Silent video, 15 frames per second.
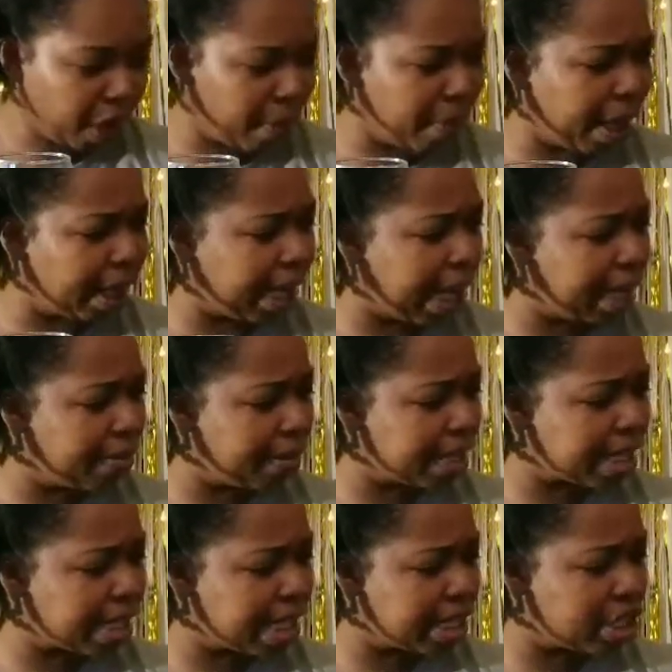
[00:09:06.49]
My light, my
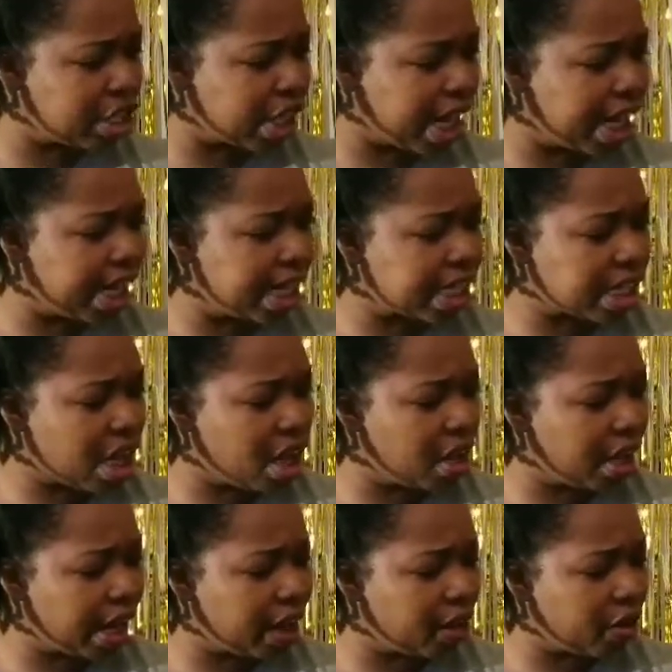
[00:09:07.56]
sunshine has
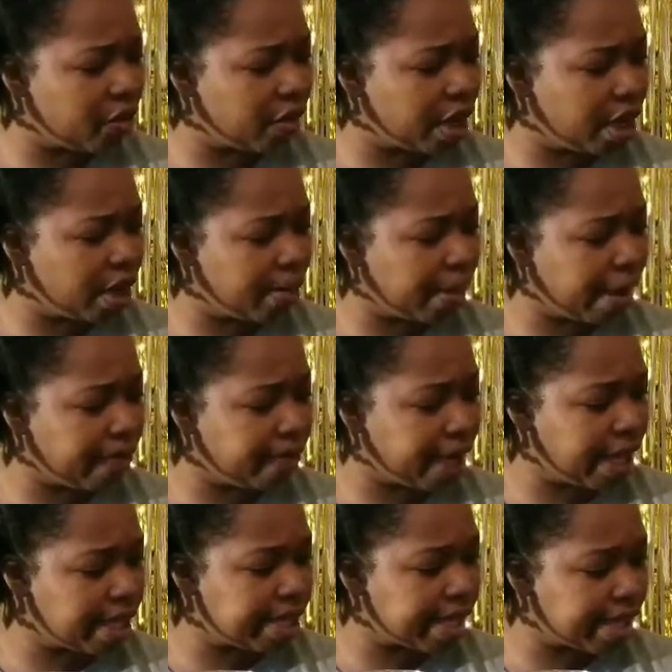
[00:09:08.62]
gone out over here, my
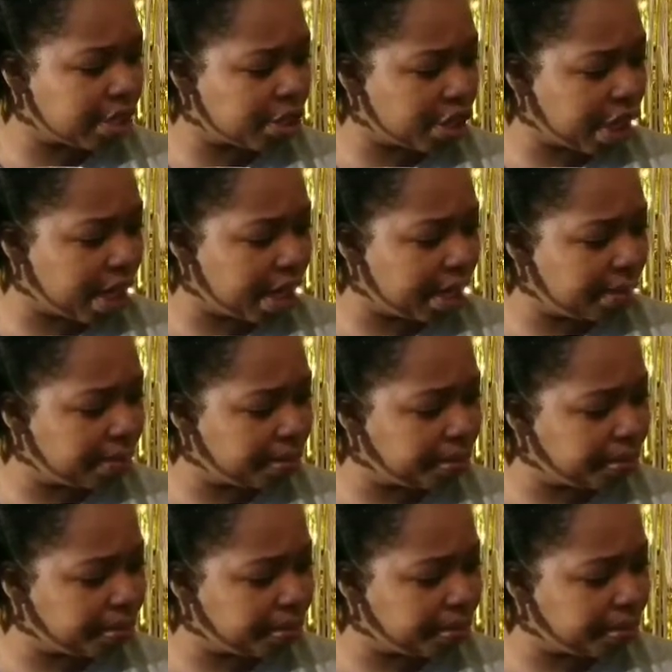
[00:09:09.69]
fake sunshine.